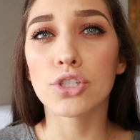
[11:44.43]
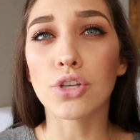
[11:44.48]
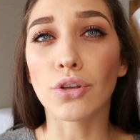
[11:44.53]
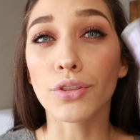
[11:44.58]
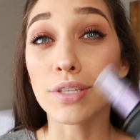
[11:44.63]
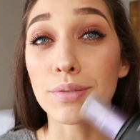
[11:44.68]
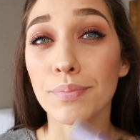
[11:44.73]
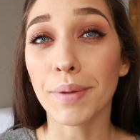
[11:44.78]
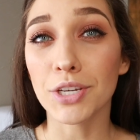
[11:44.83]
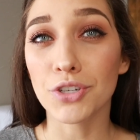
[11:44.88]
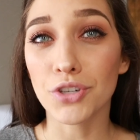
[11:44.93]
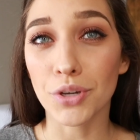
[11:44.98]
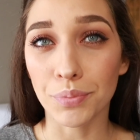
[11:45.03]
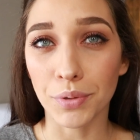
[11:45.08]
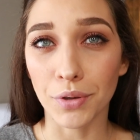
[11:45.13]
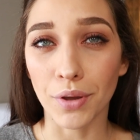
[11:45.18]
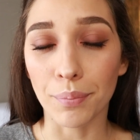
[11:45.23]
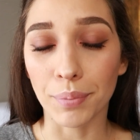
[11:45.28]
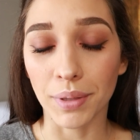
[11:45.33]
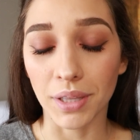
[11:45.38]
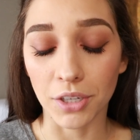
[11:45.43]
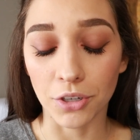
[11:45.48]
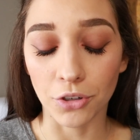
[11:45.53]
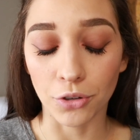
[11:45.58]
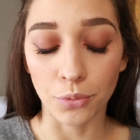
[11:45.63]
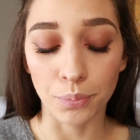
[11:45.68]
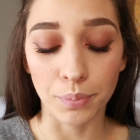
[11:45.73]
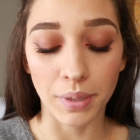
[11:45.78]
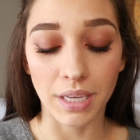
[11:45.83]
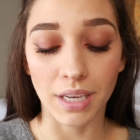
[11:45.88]
So this might trip you up a
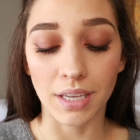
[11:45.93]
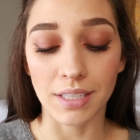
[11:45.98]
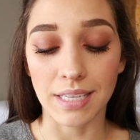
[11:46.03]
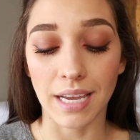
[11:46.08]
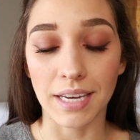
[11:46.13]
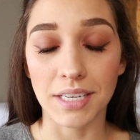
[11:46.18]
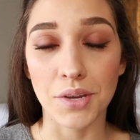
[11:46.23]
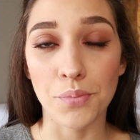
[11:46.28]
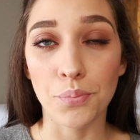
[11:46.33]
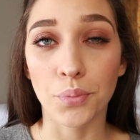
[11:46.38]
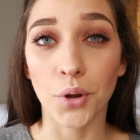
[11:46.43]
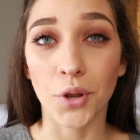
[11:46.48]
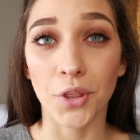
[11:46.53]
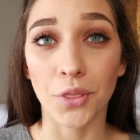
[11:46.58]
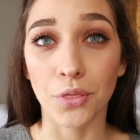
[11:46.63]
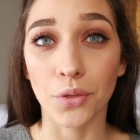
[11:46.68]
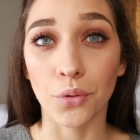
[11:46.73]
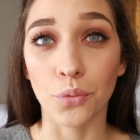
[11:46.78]
little because I did put